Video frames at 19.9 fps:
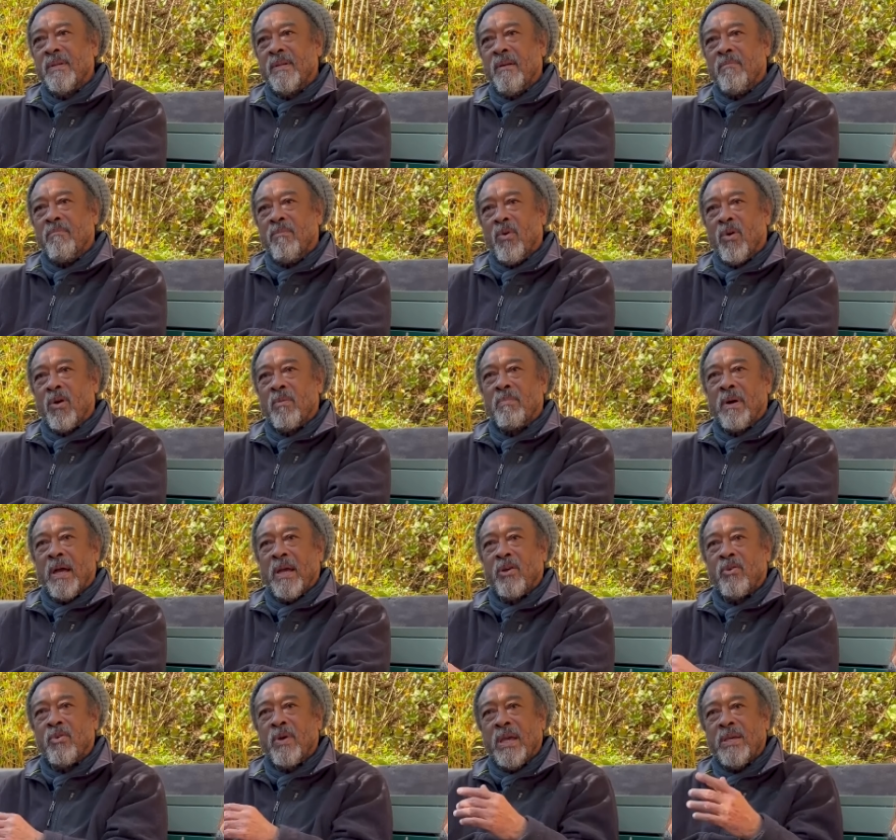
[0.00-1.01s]
The more by
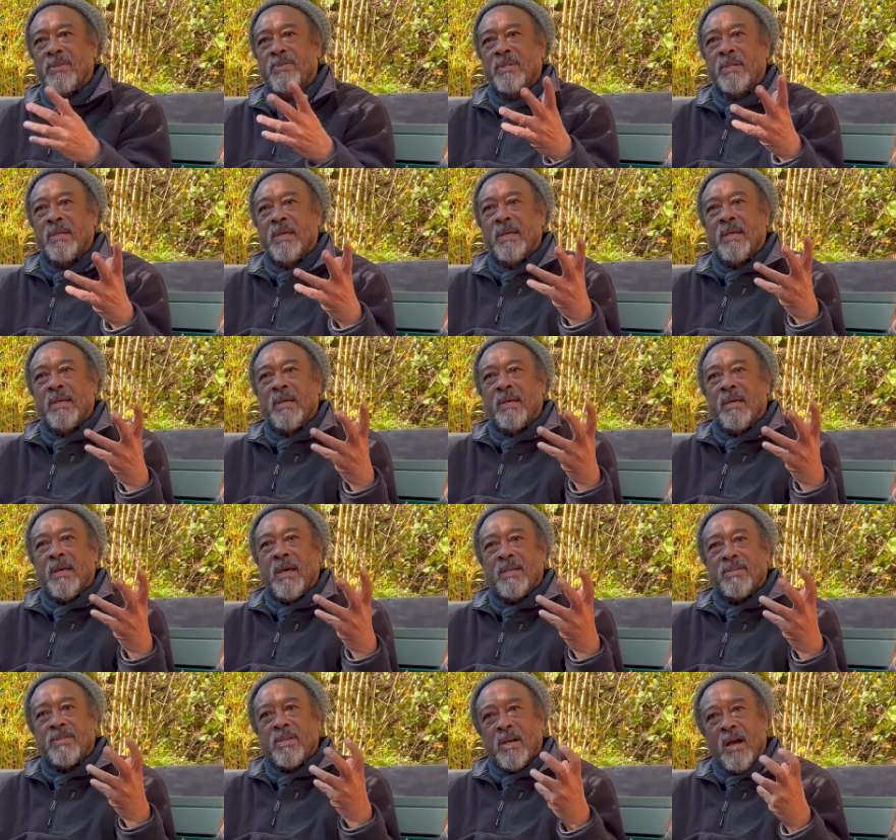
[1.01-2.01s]
grace
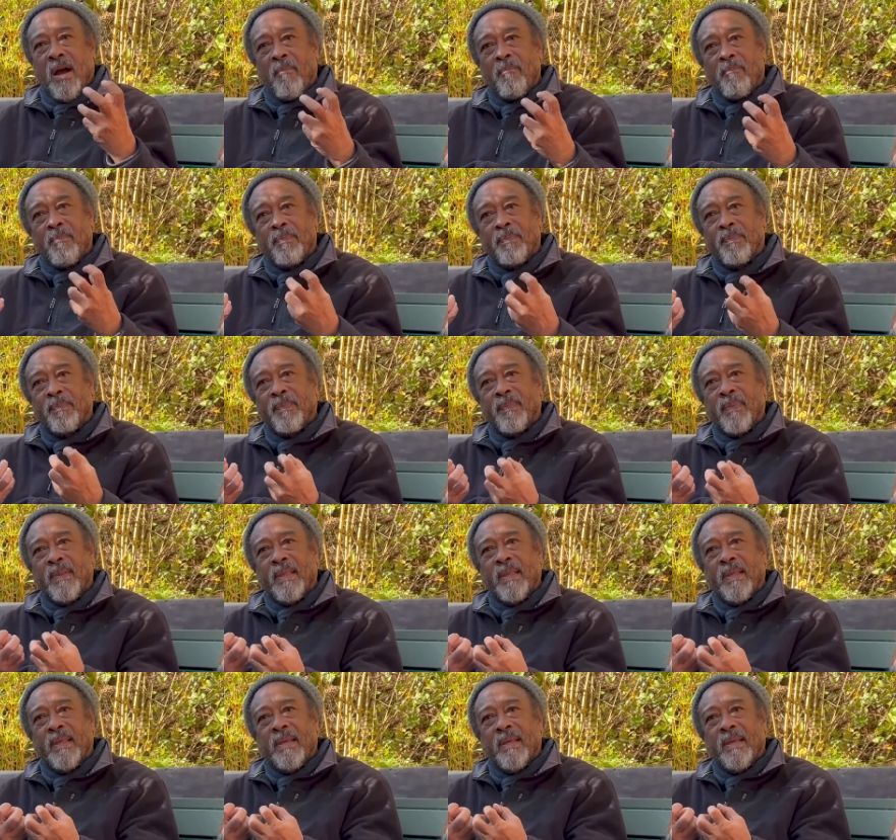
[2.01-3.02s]
has come,
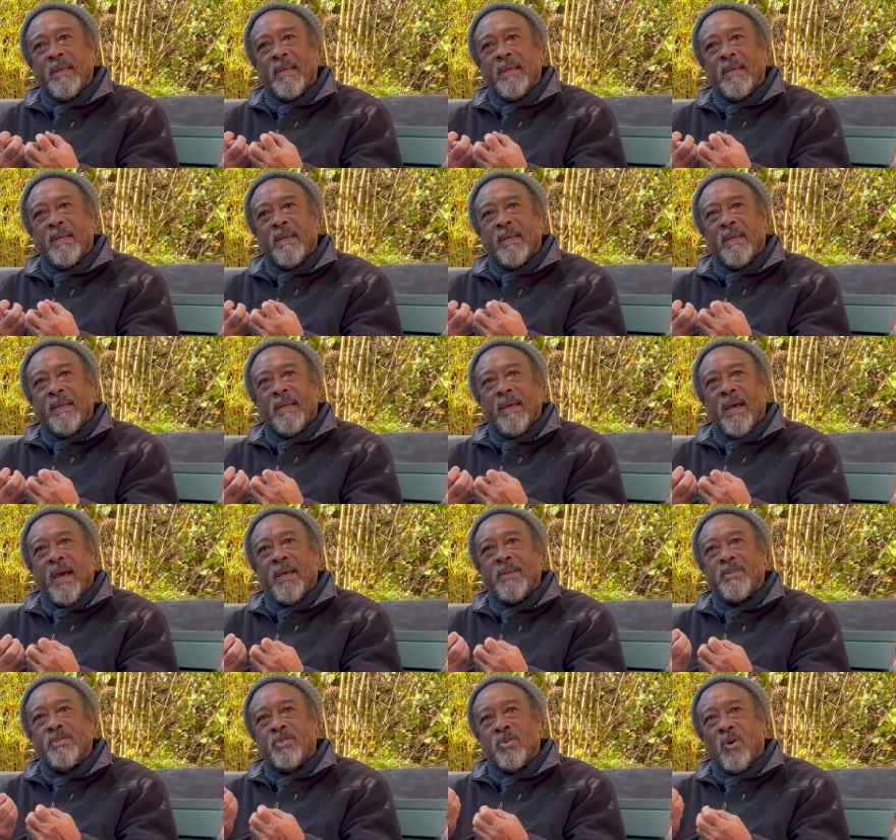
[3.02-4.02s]

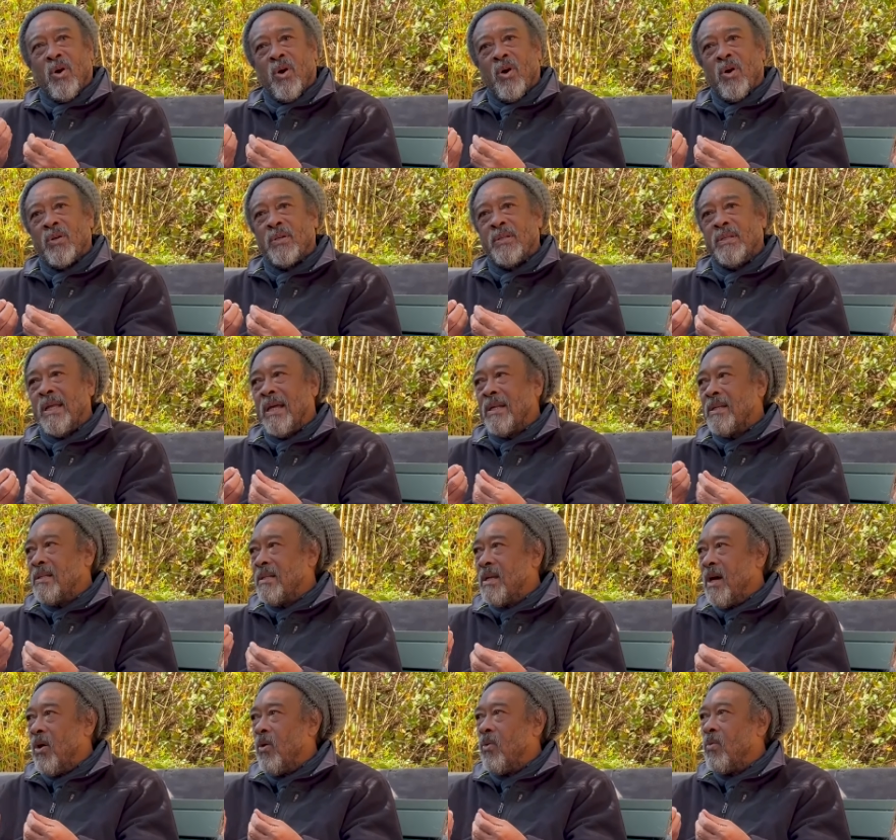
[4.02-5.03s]
I saw that
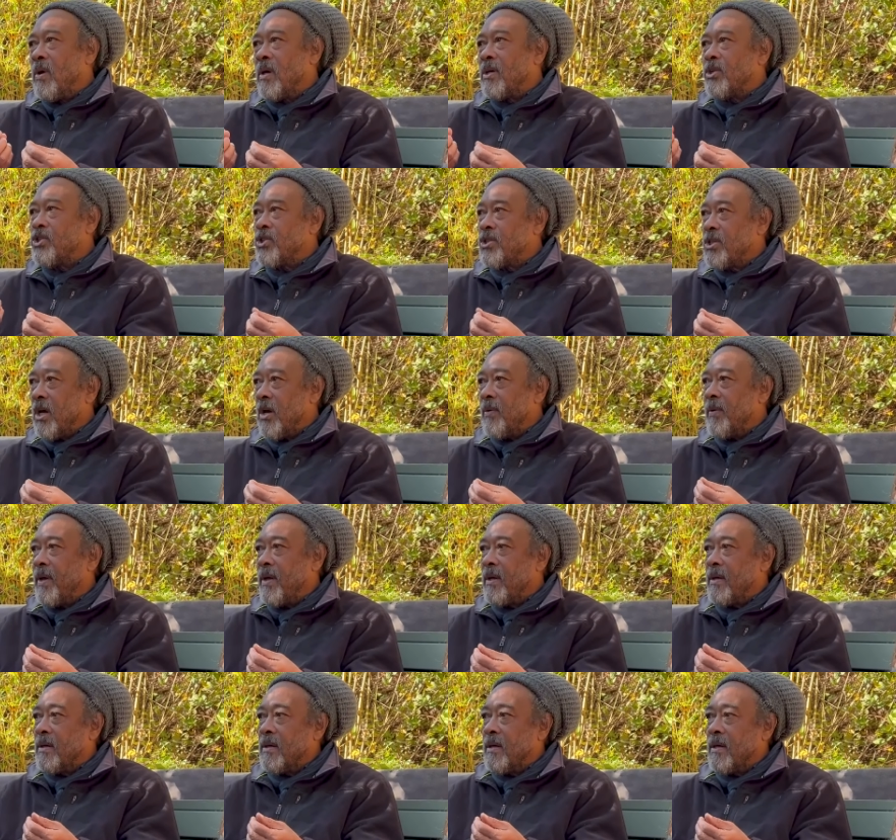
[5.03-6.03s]
now we are
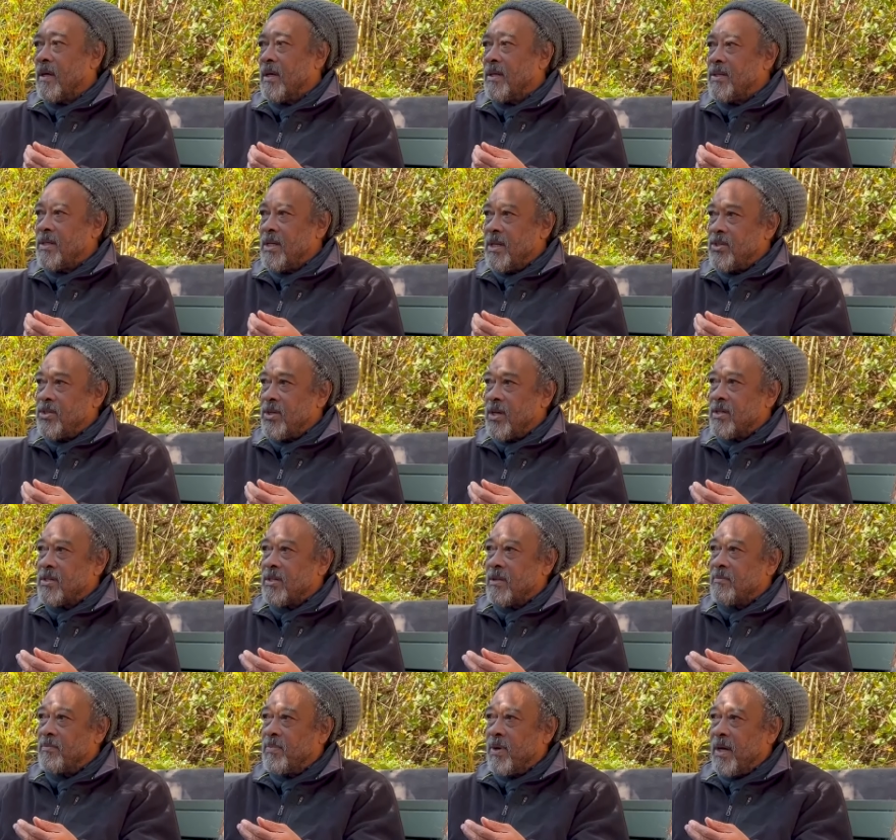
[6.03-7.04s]
sharing teachings
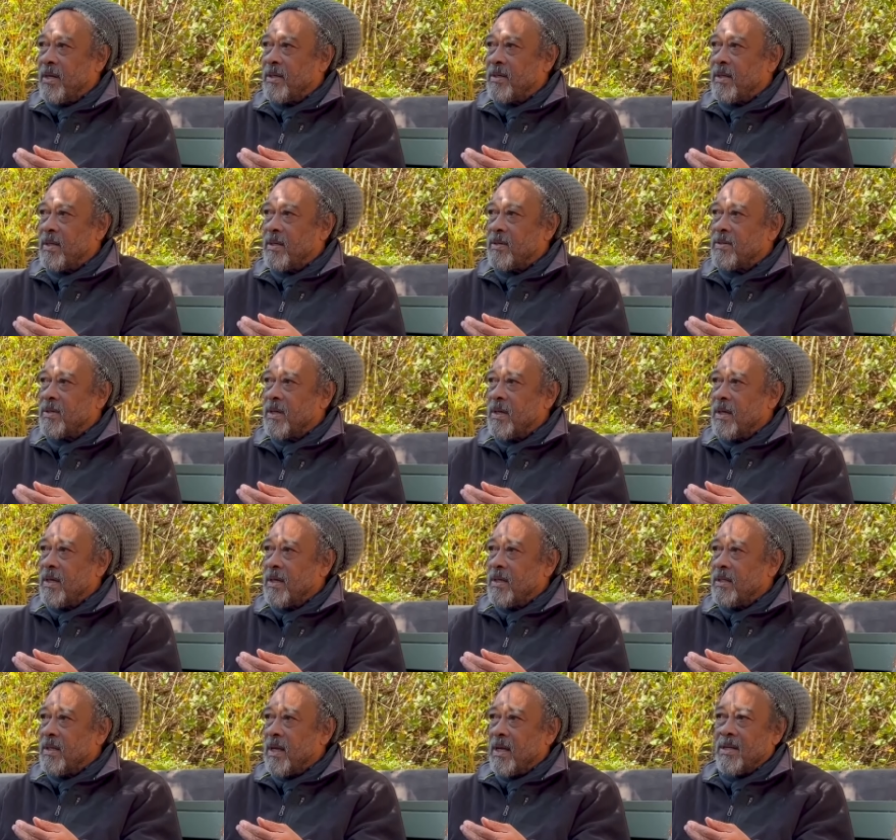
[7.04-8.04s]
and pointings
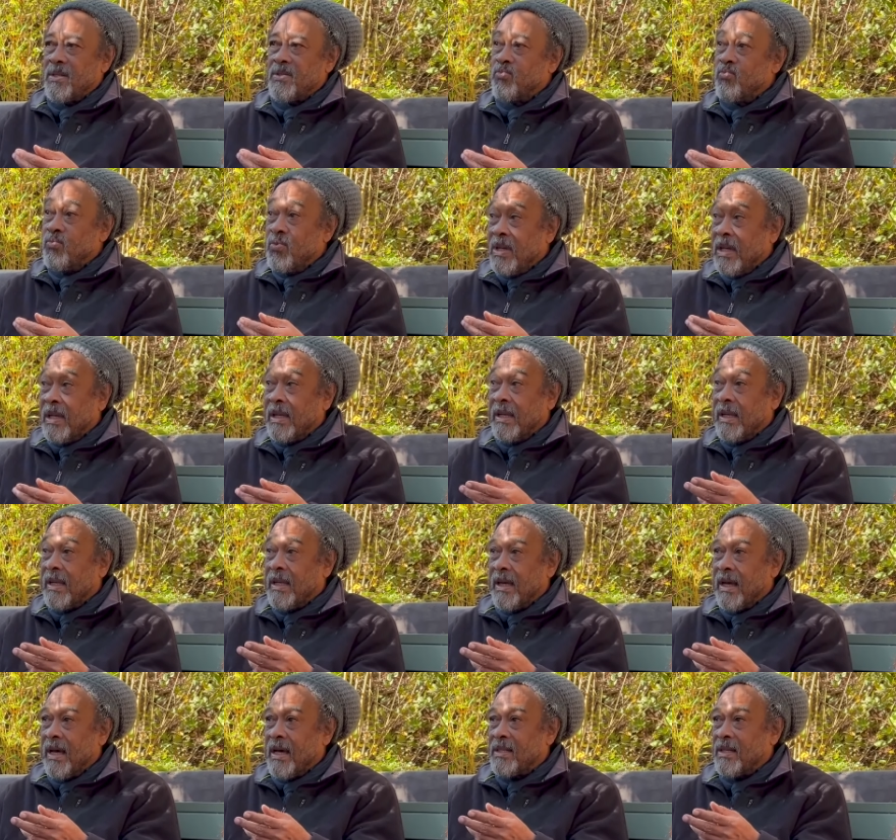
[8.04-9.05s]
that is really
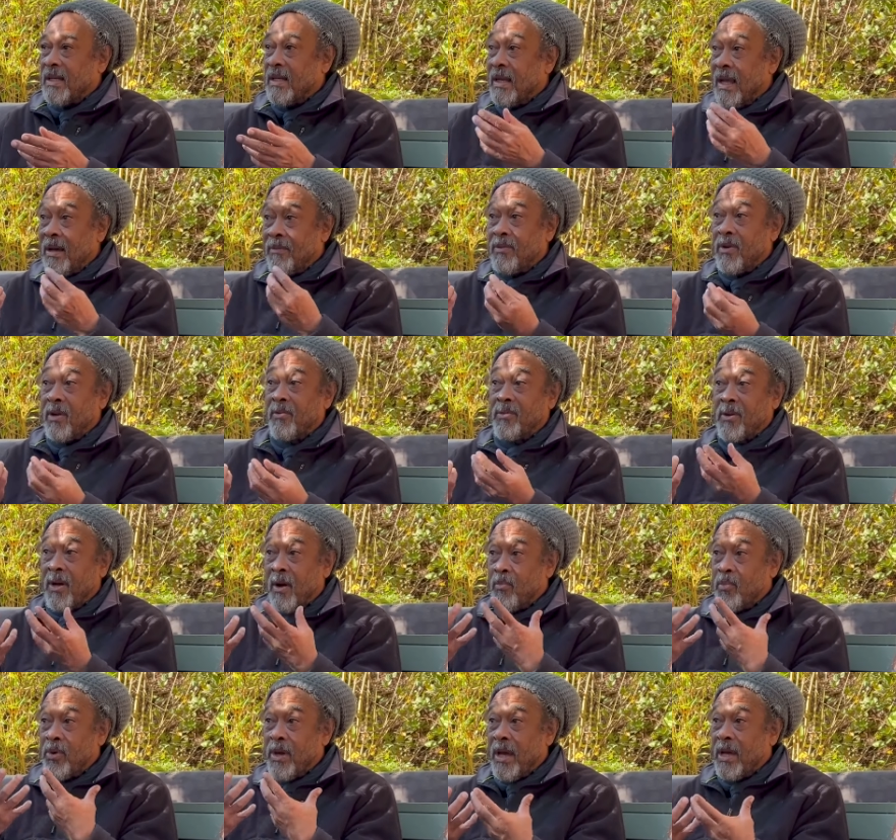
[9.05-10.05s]
at a level of
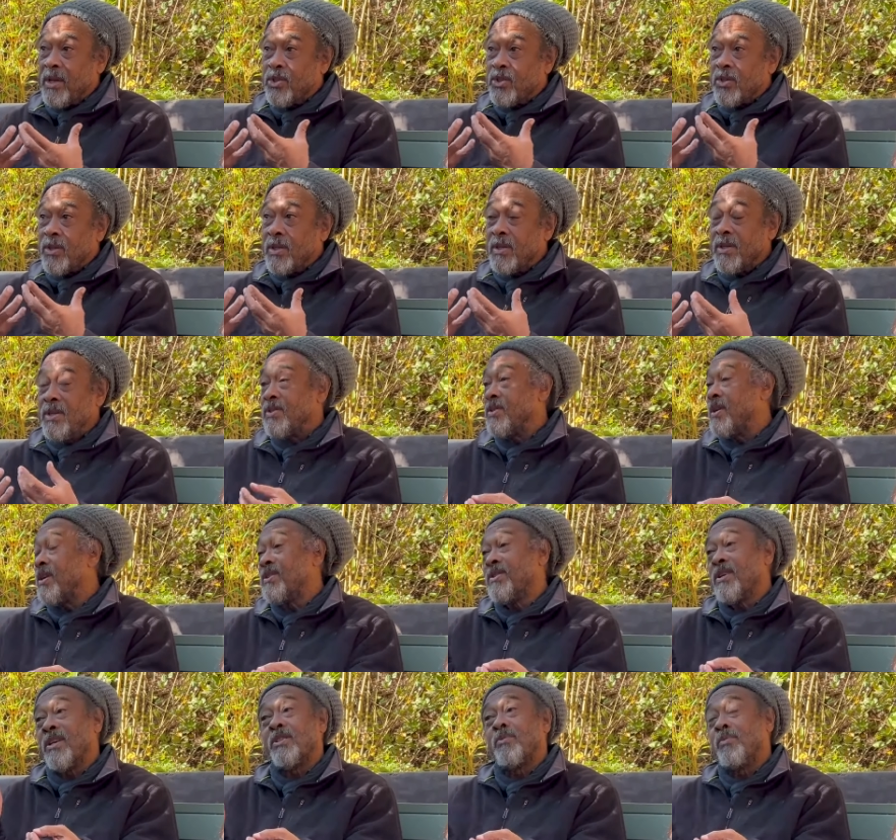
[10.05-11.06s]
comprehension is
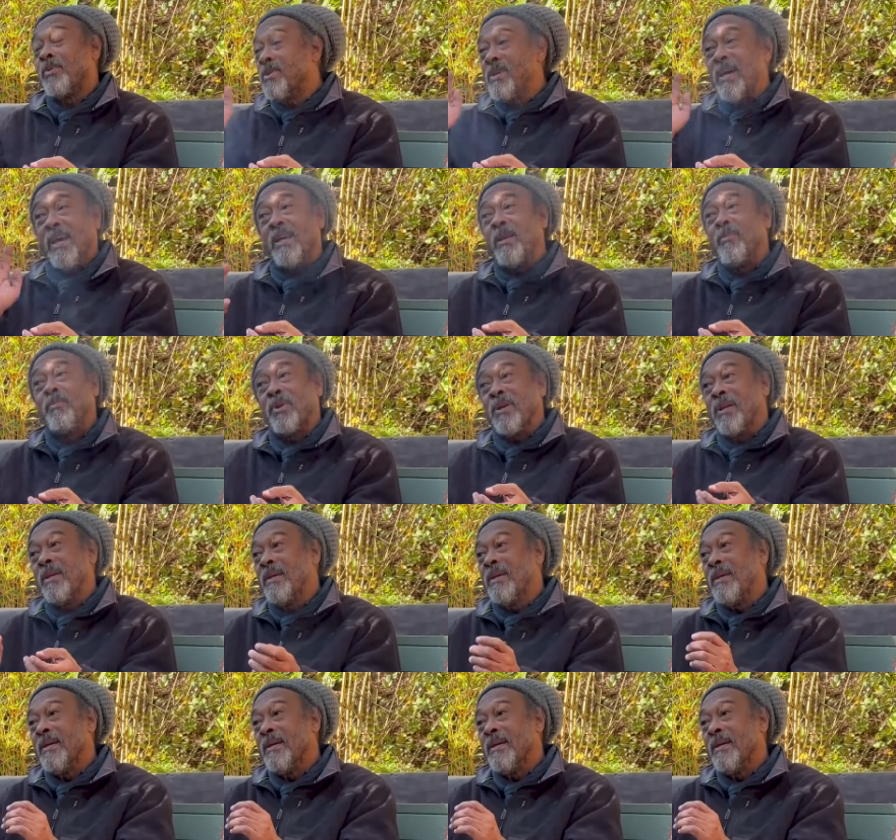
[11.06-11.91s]
accessible to anybody.